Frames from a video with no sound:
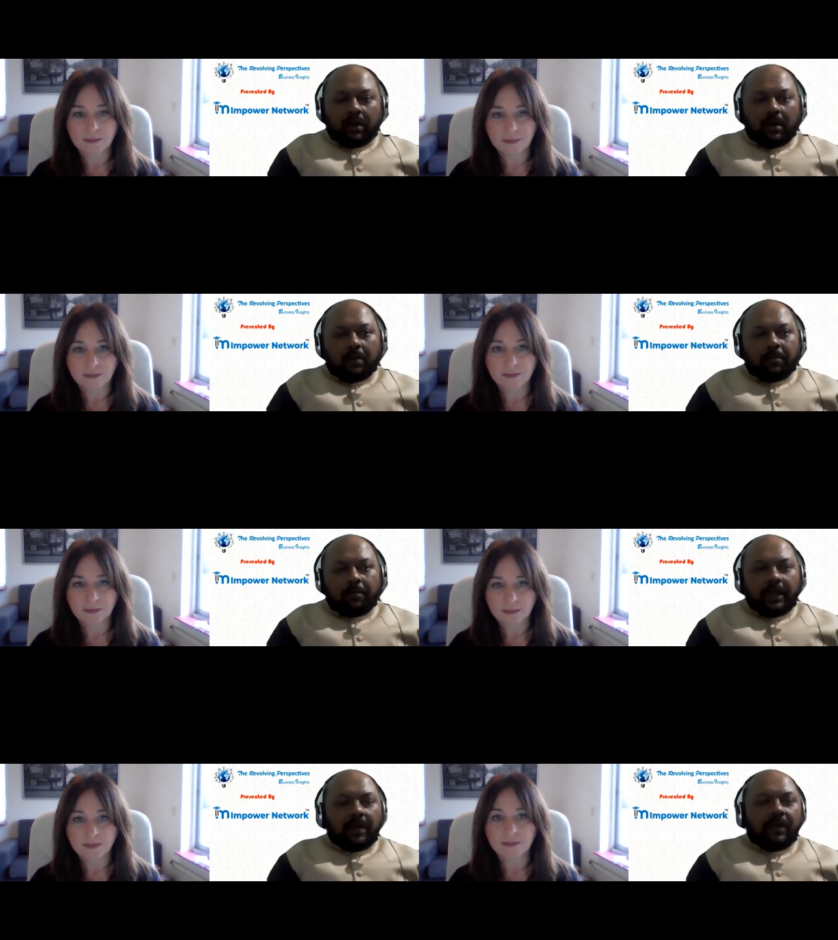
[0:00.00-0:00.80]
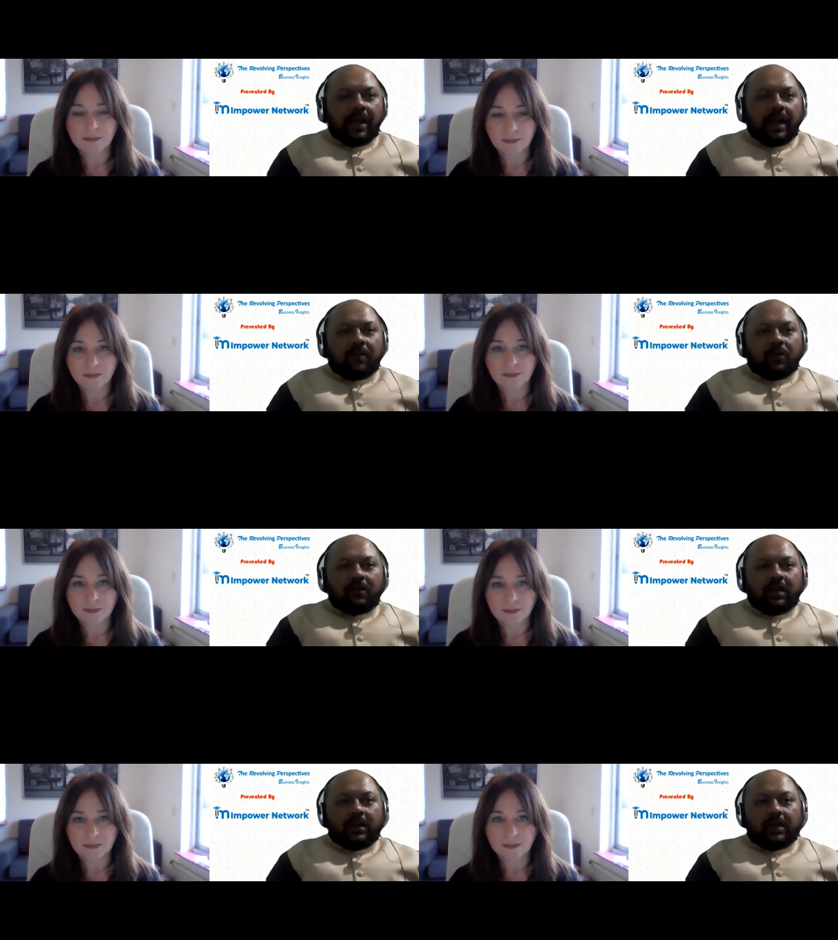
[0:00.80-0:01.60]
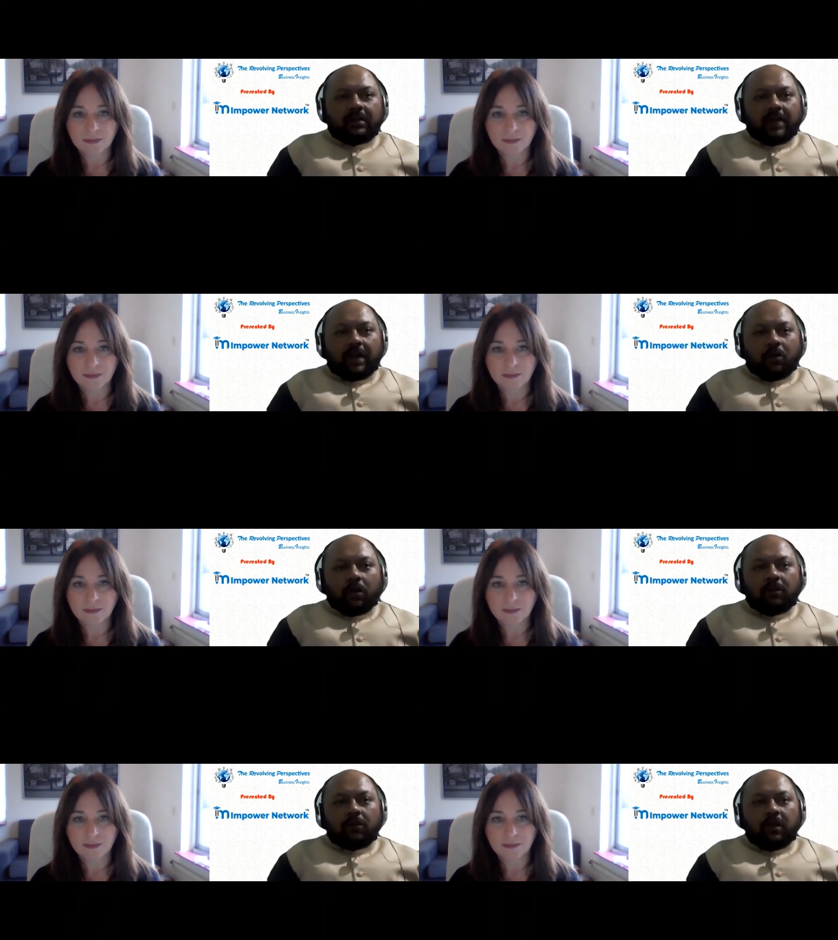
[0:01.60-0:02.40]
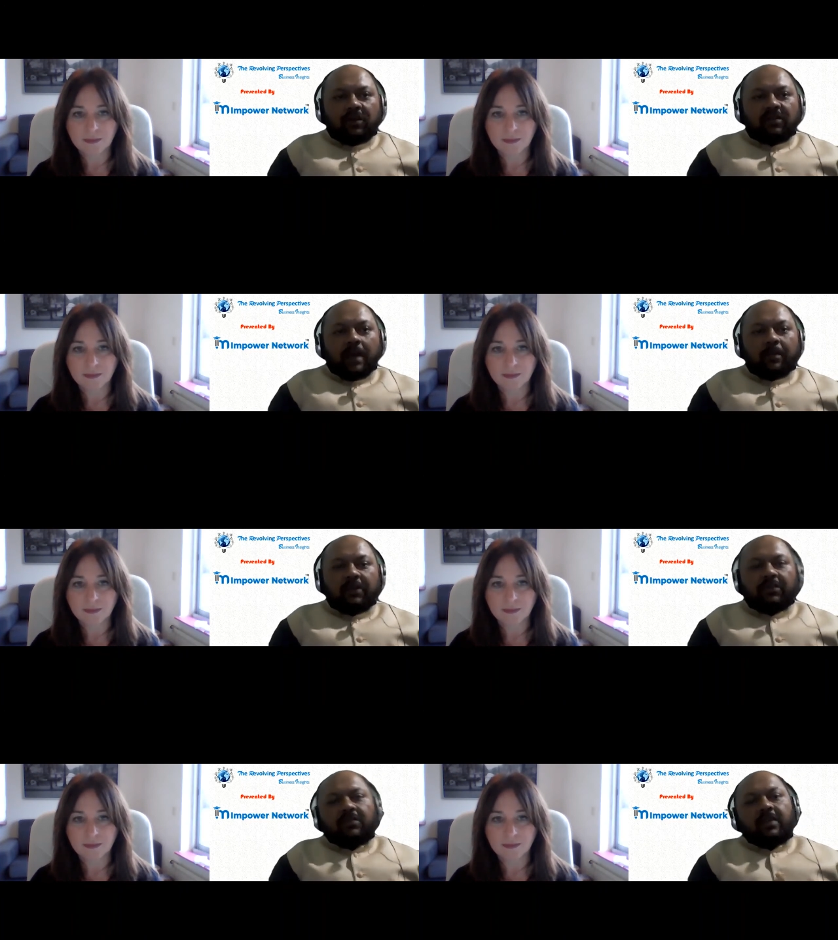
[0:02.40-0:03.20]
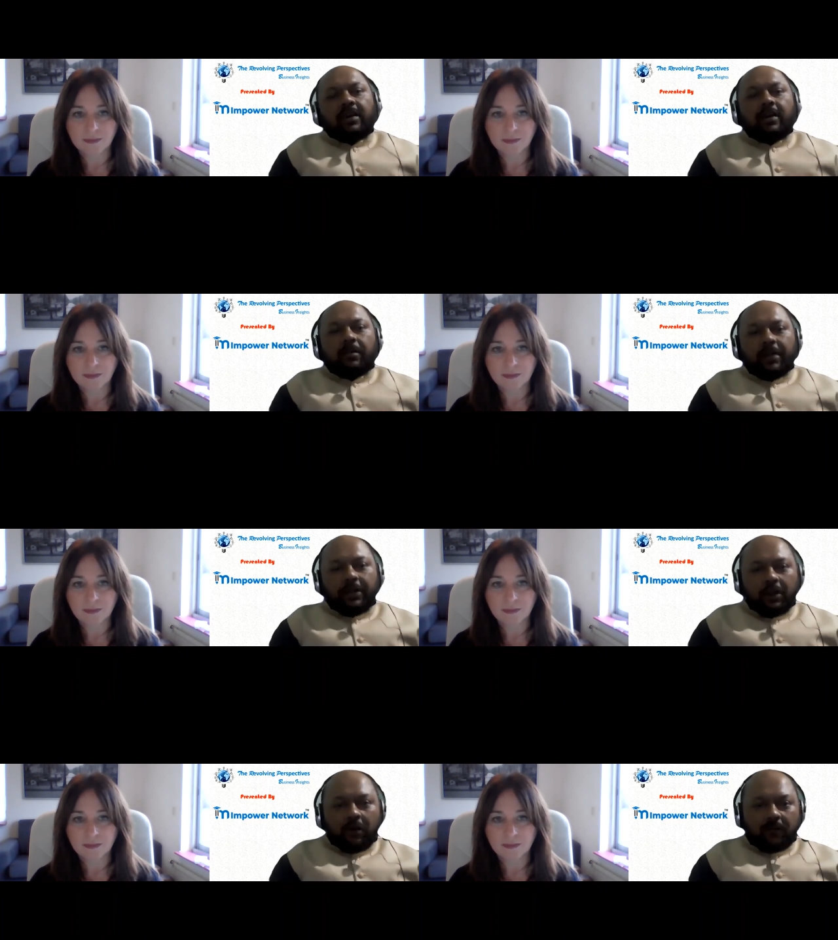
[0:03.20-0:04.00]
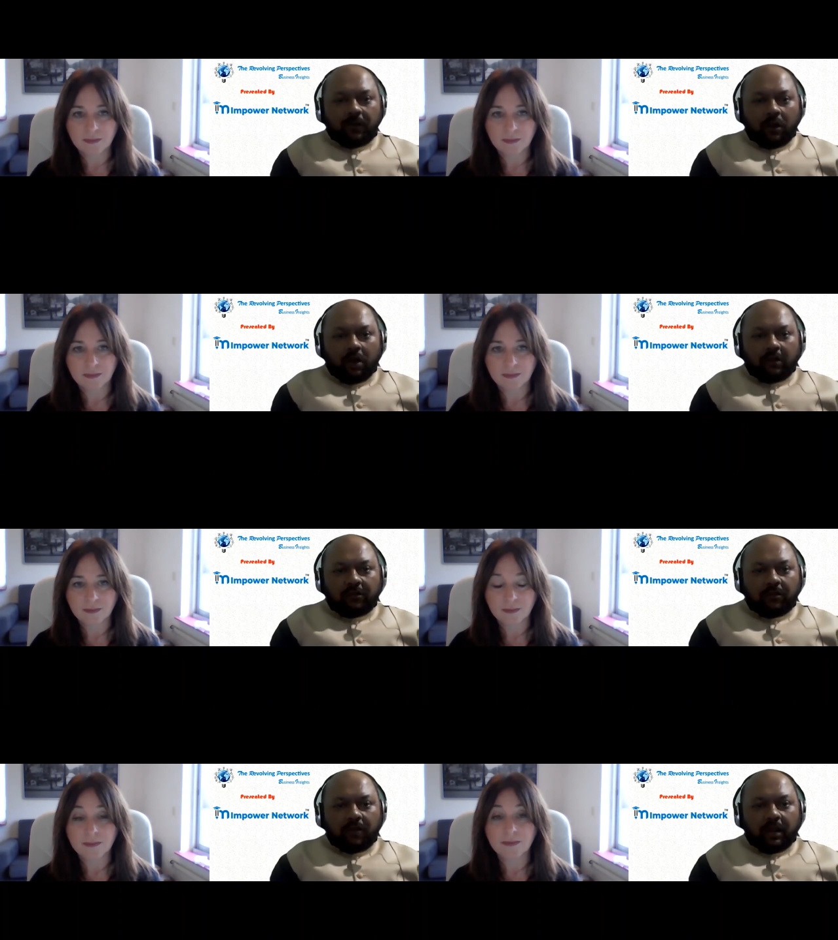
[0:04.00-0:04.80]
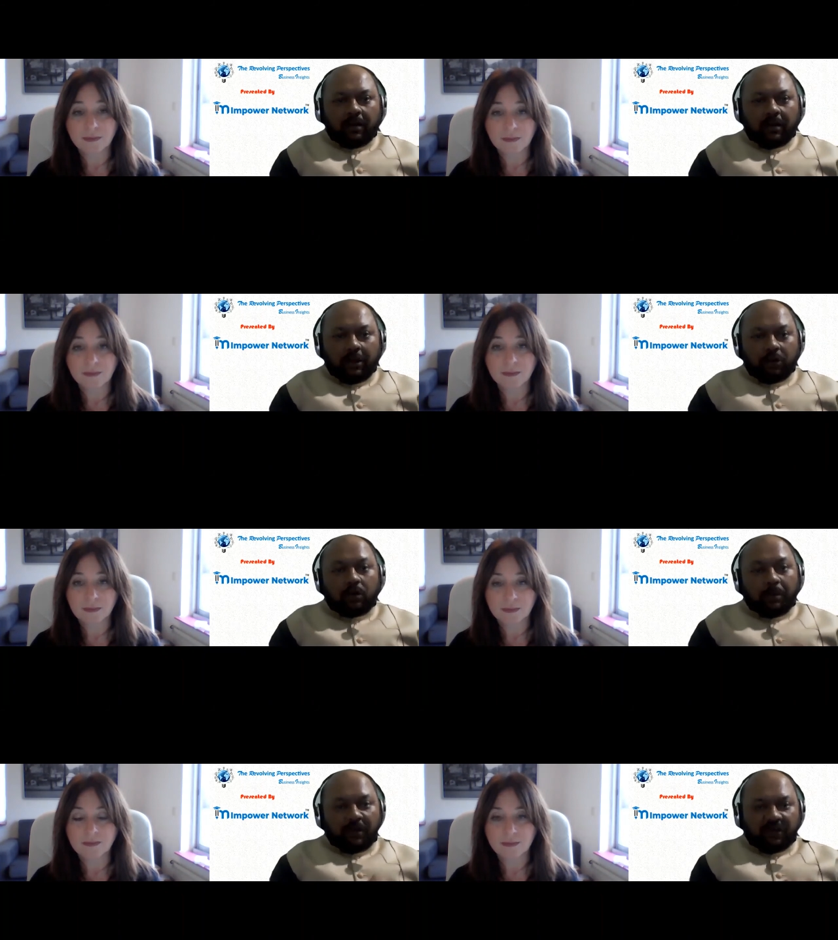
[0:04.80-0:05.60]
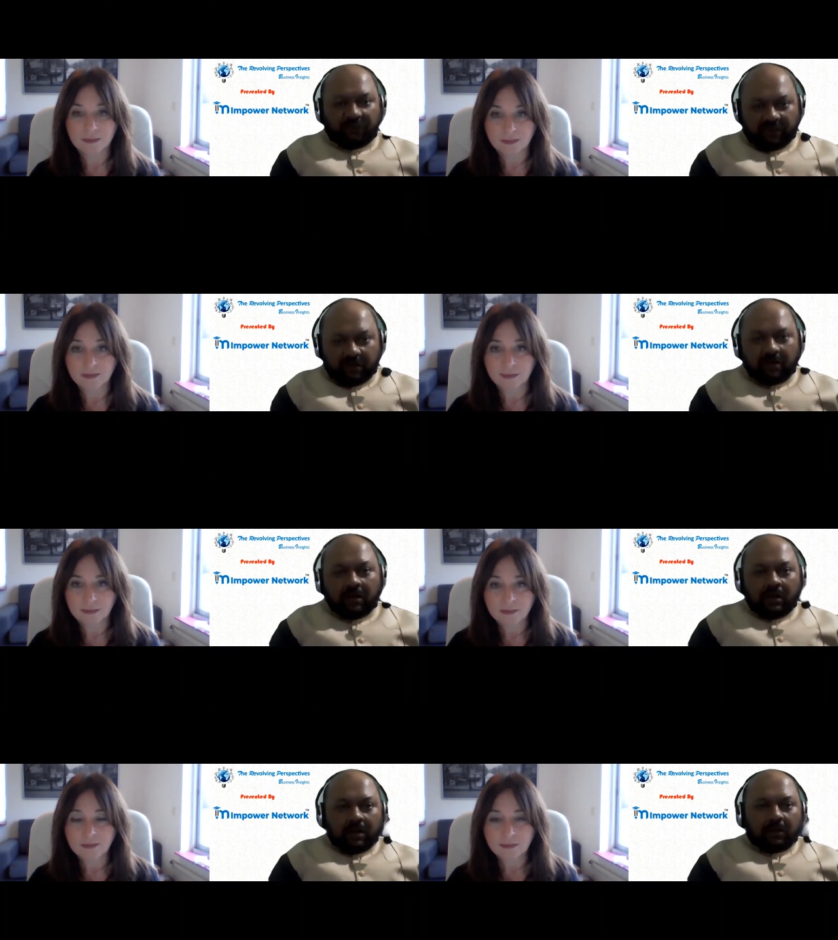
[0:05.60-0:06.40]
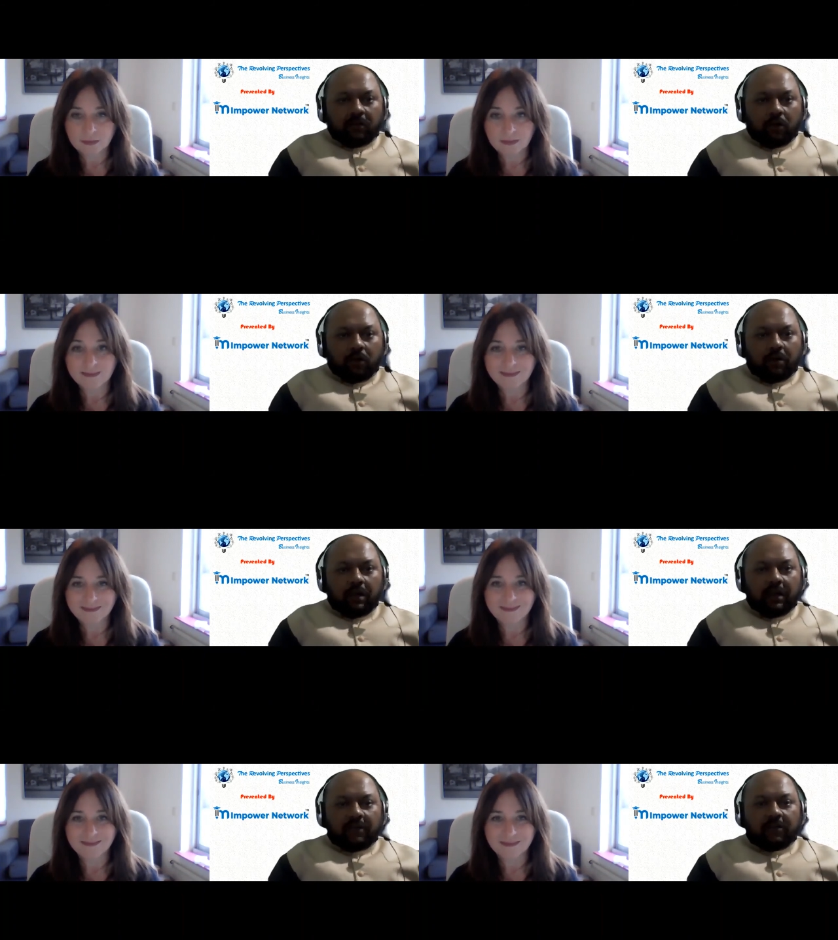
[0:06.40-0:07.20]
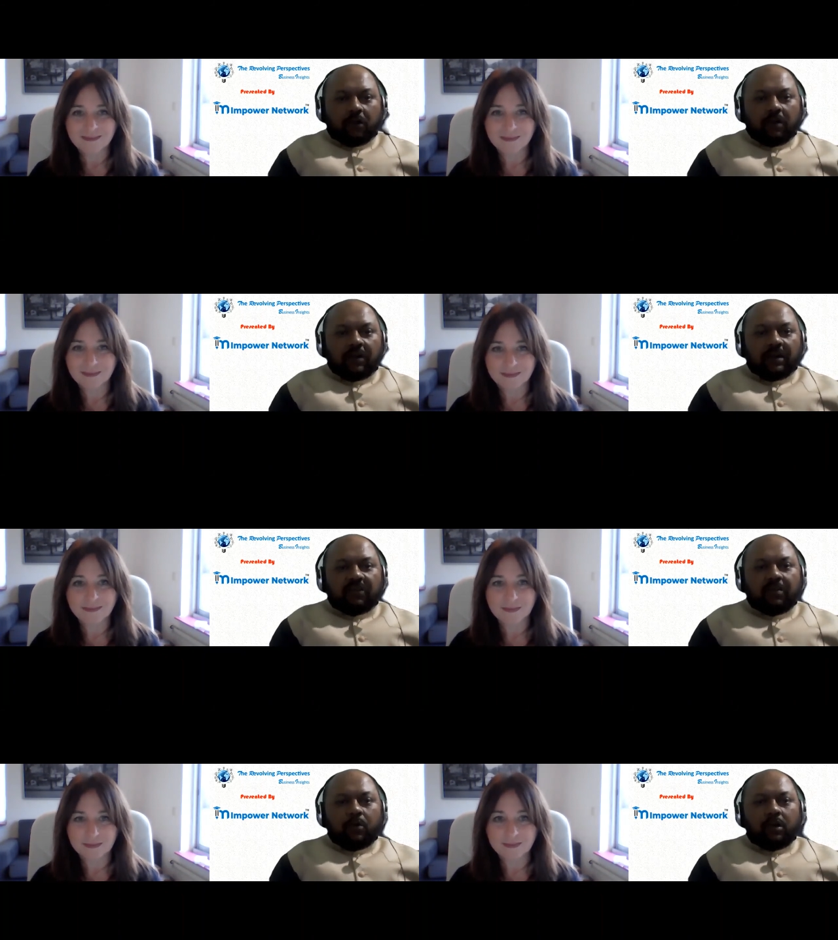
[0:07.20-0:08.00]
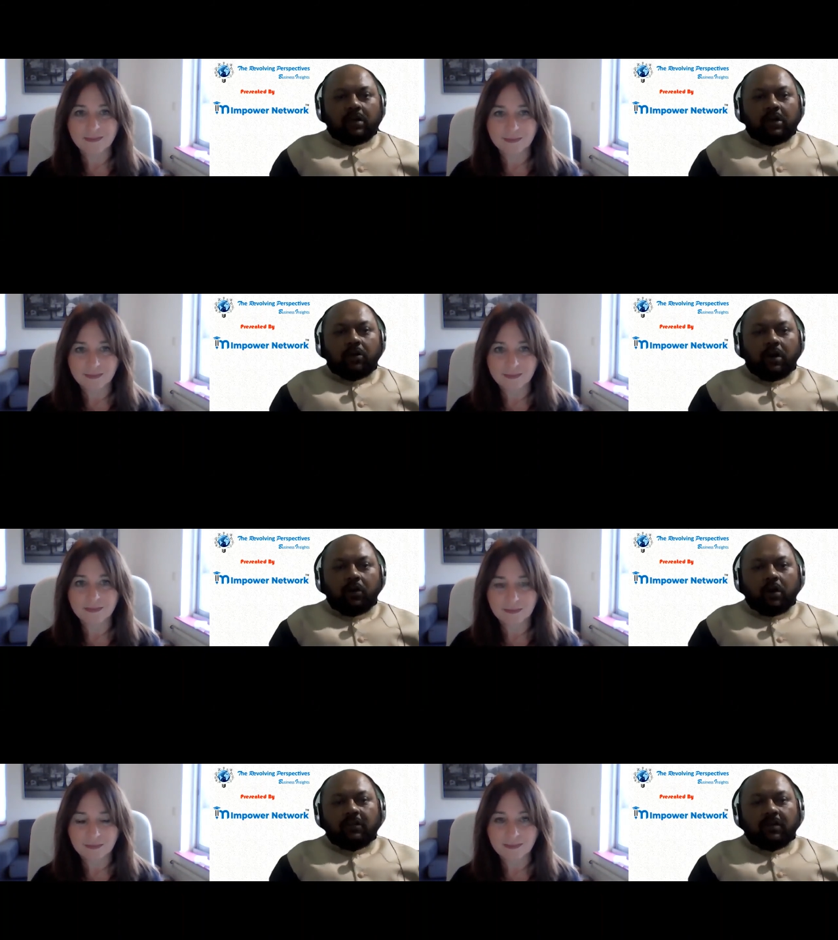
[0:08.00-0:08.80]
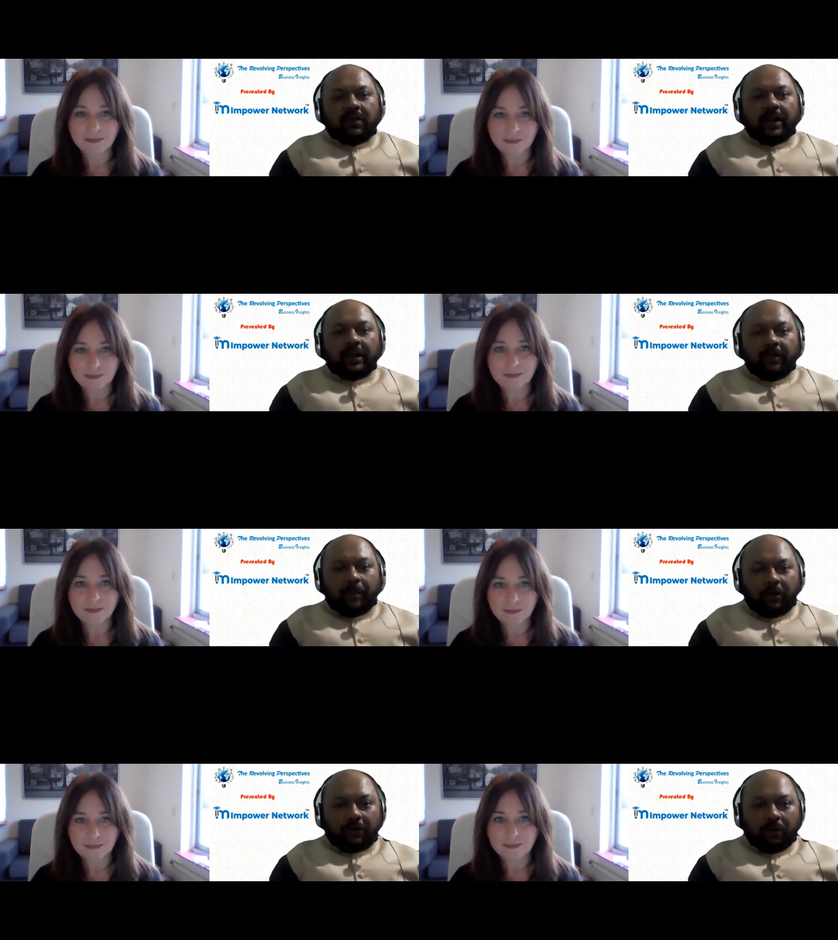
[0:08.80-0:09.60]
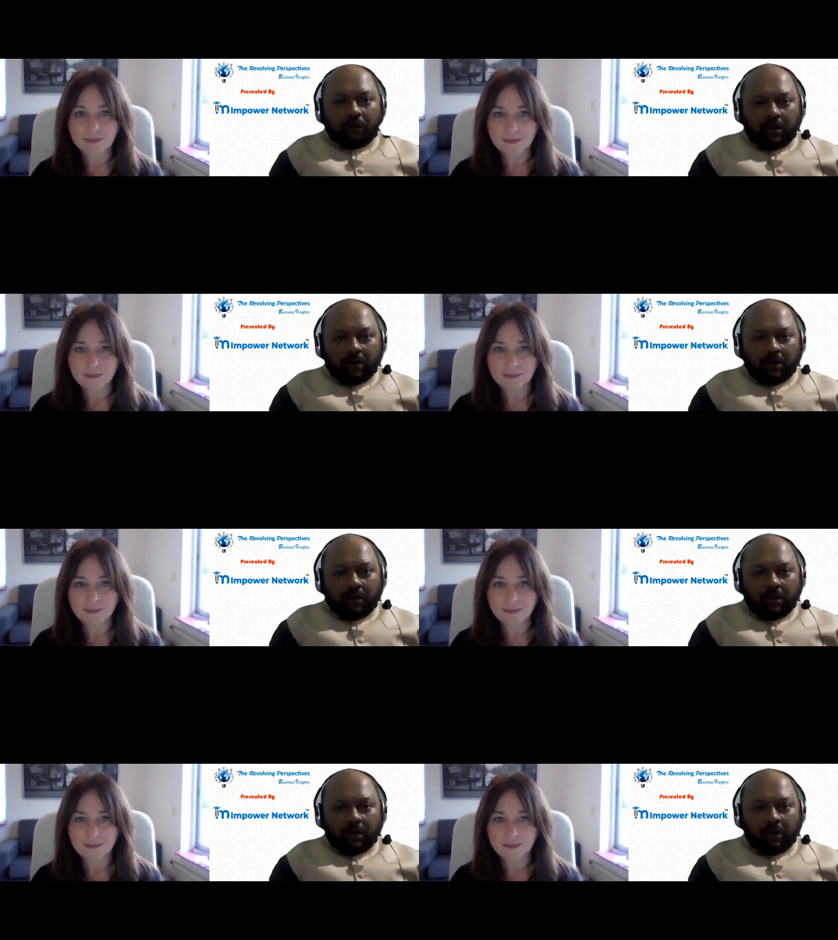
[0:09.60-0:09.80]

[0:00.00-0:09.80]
Speaker 1: uh, in a way i would say that that also establishes the credibility of yours into the profession so it's sort of a testimonial that you are yourself writing about you